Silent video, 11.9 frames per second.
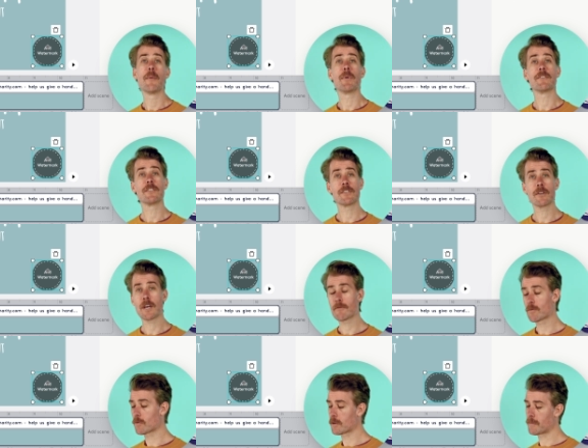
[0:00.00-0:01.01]
But if you don't
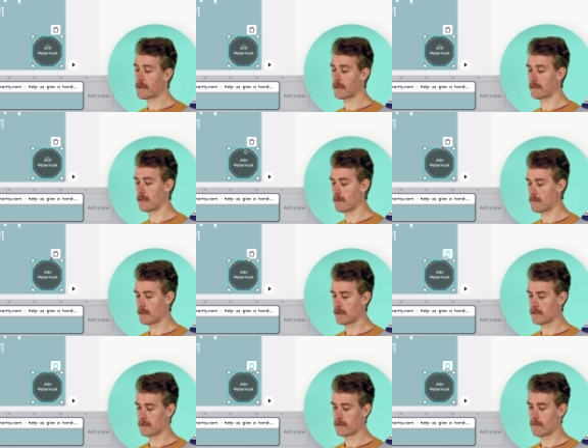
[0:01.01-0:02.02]
have a watermark, then you
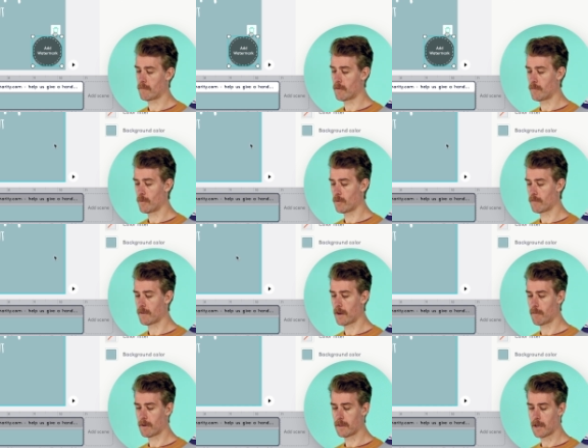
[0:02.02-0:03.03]
can just remove
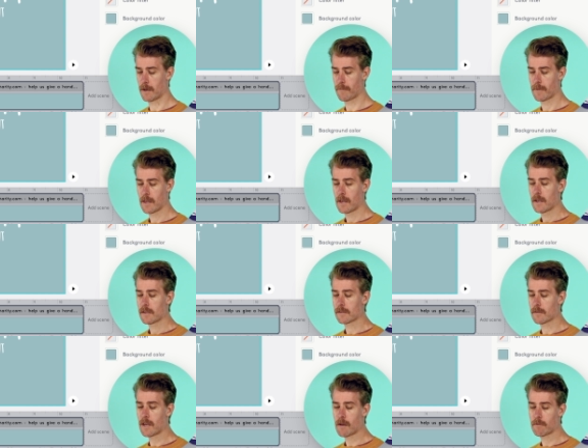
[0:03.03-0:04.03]
that one there.
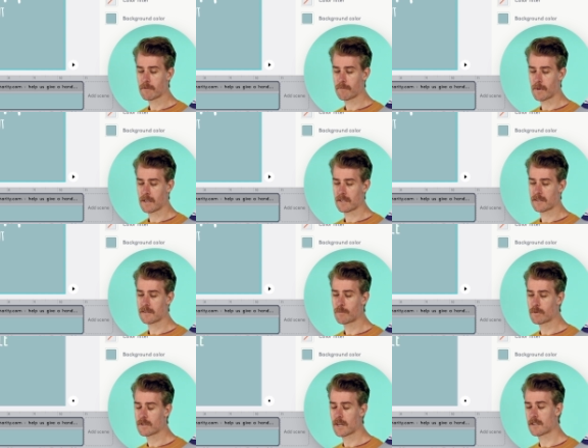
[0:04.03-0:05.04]
So now we've made a
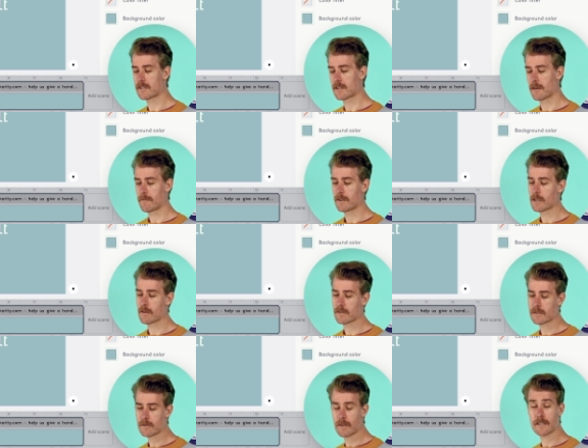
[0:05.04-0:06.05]
simple change to that video.
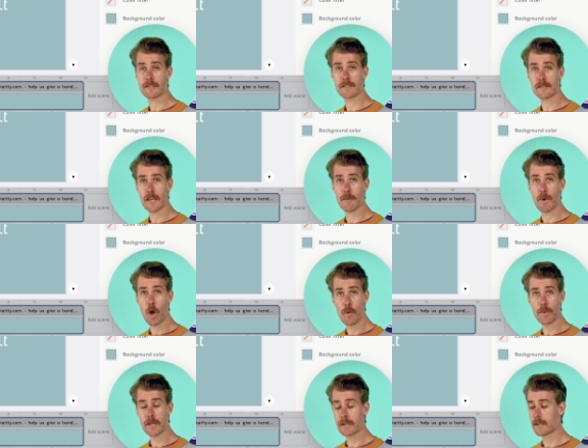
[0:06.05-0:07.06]
It still has the same
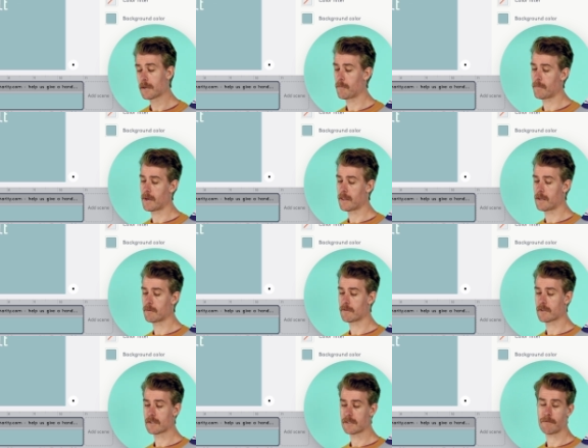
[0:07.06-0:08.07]
opening, but then we've
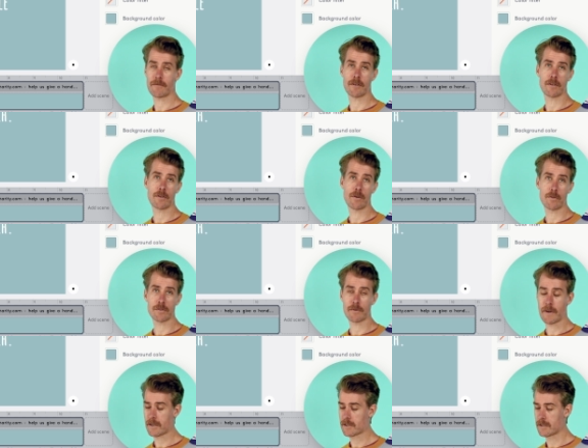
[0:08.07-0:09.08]
got a different call
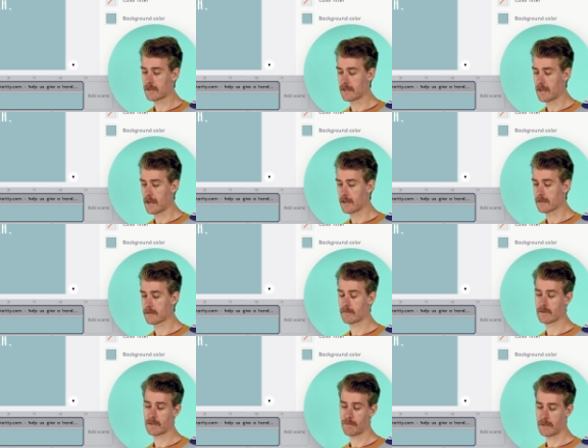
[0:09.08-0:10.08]
to action at the end,
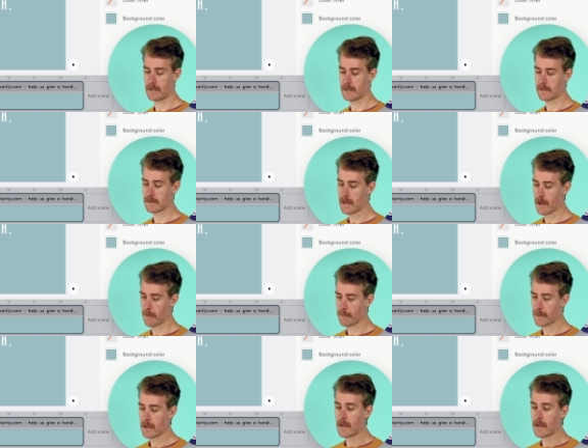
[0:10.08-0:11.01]
which appears now.